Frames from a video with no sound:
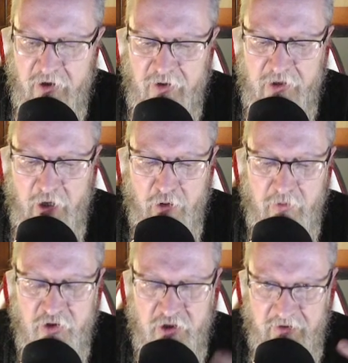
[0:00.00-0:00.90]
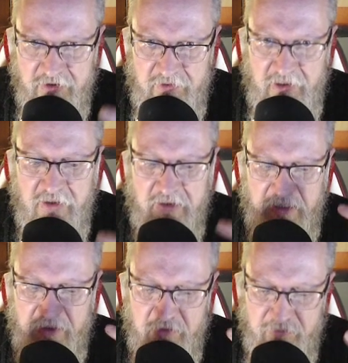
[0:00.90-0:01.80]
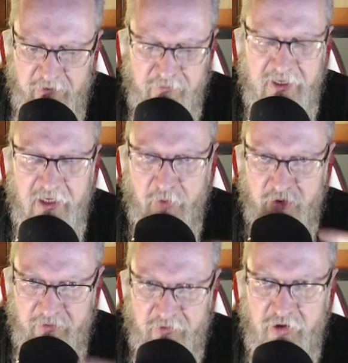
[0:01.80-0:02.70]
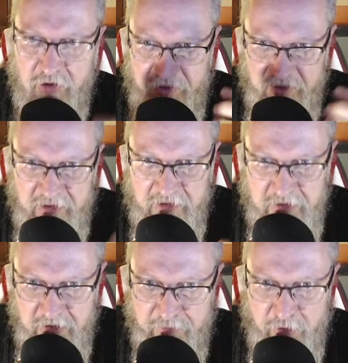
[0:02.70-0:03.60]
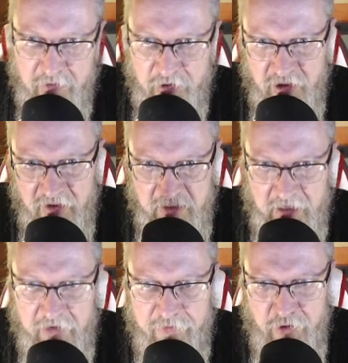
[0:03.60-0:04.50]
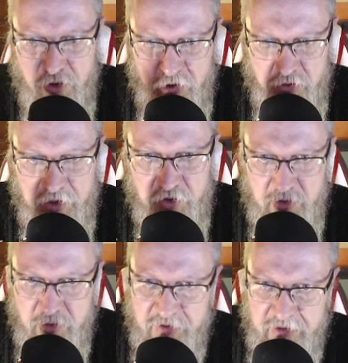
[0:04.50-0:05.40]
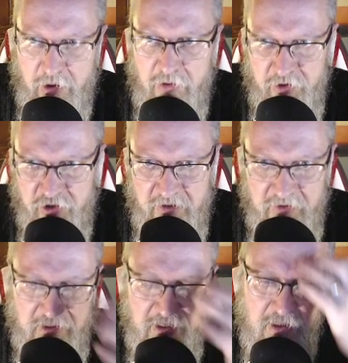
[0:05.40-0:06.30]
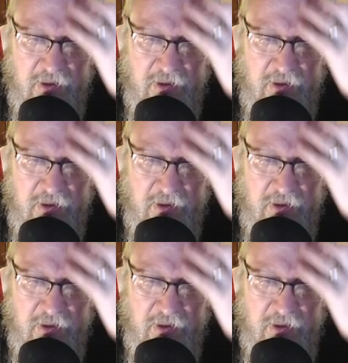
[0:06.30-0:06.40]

the origins of the intellect, of language and of truth. These kind of origins in evolutionary struggles. These origins in